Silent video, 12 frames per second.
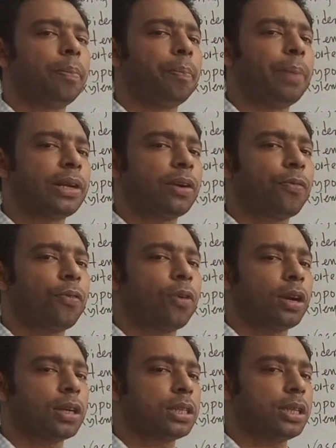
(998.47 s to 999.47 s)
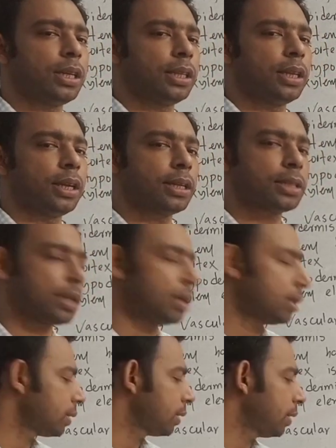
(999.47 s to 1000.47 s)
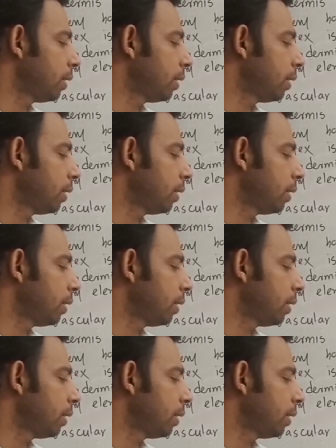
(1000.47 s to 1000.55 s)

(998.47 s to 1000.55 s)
better for understanding in the next class.